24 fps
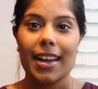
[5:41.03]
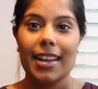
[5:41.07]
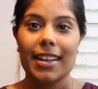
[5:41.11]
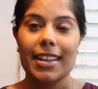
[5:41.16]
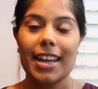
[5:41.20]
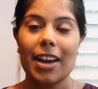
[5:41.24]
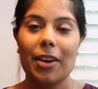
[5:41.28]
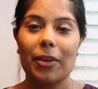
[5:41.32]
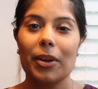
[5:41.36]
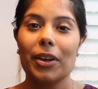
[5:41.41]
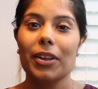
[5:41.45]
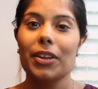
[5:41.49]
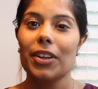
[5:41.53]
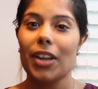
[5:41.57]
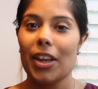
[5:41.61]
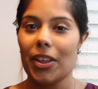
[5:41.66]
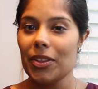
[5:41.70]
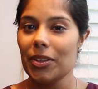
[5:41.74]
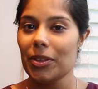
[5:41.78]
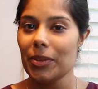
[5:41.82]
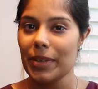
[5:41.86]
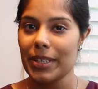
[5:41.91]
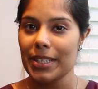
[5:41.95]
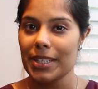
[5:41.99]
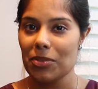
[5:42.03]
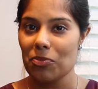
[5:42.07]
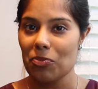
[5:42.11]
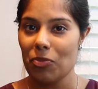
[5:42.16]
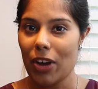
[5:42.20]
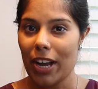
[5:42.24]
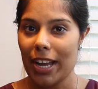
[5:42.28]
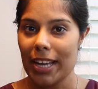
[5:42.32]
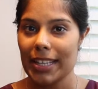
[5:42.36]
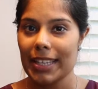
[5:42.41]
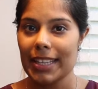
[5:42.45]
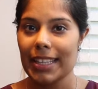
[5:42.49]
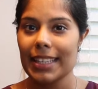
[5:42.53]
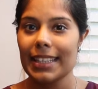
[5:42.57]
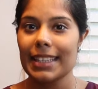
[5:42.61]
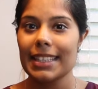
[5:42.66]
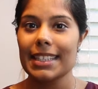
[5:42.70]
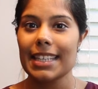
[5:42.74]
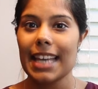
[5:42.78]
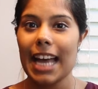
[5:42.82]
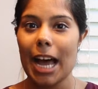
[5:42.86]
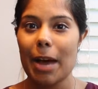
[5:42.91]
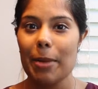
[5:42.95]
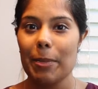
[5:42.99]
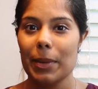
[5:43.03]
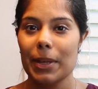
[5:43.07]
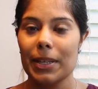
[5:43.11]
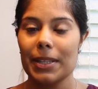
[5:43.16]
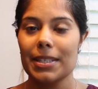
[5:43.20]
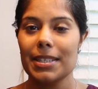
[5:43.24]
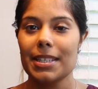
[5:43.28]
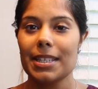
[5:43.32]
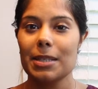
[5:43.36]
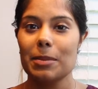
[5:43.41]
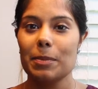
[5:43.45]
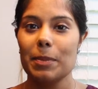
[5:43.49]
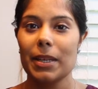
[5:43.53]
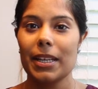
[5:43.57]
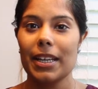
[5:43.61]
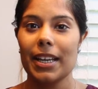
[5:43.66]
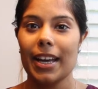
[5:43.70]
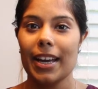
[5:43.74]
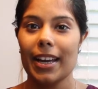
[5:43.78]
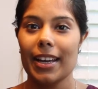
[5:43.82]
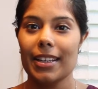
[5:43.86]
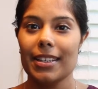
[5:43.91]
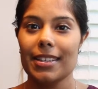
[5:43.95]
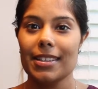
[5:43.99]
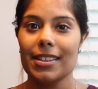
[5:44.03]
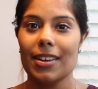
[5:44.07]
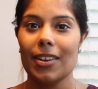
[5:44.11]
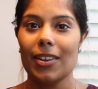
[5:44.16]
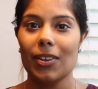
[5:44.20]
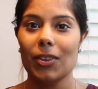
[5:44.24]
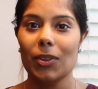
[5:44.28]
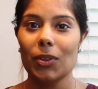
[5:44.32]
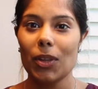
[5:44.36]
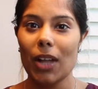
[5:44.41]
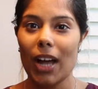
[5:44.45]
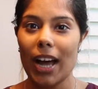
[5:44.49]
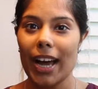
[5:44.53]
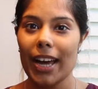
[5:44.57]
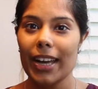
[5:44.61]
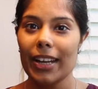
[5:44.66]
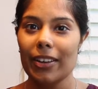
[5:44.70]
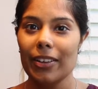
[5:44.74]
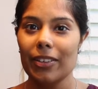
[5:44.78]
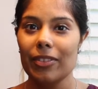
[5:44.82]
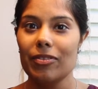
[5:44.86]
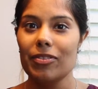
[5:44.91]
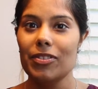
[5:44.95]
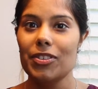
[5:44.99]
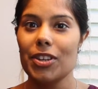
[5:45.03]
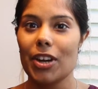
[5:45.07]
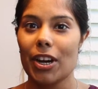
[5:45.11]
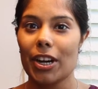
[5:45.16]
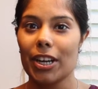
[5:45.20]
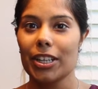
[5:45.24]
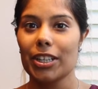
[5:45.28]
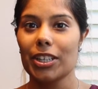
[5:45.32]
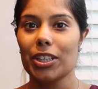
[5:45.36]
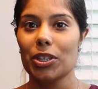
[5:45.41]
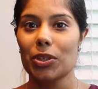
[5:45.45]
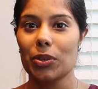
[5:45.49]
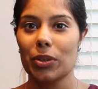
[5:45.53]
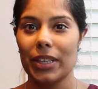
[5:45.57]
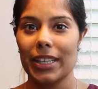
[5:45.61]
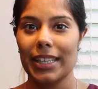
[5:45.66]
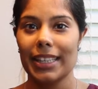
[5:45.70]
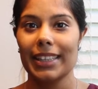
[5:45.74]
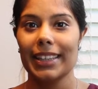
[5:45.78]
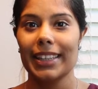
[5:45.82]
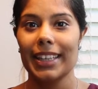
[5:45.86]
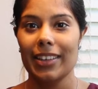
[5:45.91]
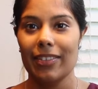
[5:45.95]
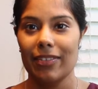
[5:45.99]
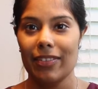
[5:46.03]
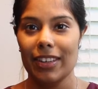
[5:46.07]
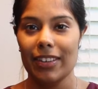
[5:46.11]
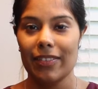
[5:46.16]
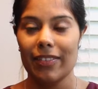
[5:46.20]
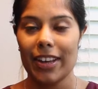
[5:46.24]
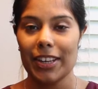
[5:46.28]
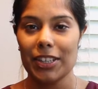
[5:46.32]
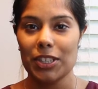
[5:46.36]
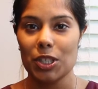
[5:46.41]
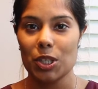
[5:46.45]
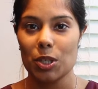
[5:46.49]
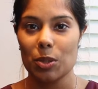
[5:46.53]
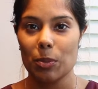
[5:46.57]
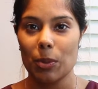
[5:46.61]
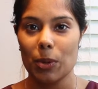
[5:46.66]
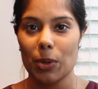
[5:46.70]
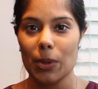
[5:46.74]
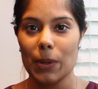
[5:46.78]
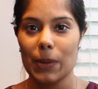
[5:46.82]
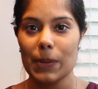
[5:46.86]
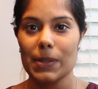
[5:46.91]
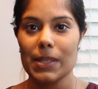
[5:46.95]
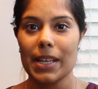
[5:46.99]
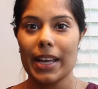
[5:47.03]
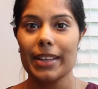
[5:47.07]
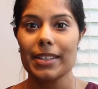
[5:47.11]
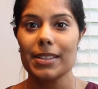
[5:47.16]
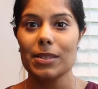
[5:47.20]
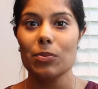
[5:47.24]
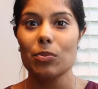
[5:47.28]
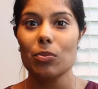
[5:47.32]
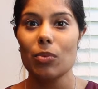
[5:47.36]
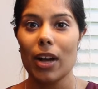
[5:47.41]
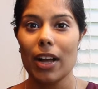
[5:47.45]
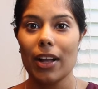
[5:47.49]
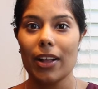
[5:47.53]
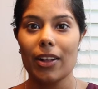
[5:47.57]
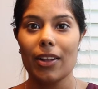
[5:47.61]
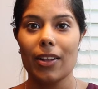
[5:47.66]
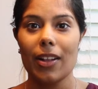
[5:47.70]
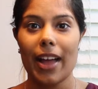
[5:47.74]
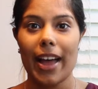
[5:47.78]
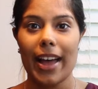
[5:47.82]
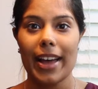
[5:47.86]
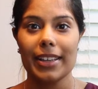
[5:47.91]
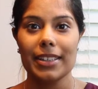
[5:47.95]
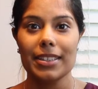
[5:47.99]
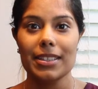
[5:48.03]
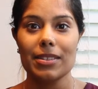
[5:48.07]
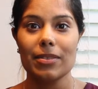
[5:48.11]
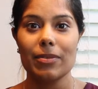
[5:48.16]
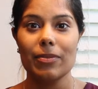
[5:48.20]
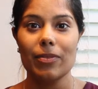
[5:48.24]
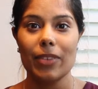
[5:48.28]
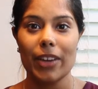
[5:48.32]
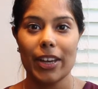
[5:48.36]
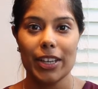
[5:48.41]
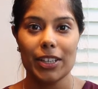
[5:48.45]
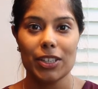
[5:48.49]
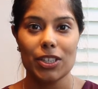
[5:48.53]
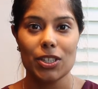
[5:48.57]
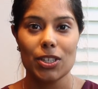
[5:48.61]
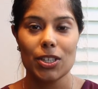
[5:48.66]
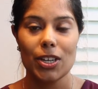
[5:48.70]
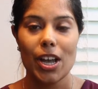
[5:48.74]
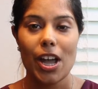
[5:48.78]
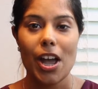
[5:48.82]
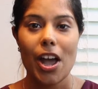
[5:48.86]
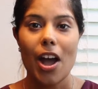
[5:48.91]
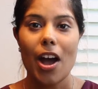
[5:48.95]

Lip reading: Now, another reason why I think this happens is because a lot of dark green leafy vegetables, as well as fish,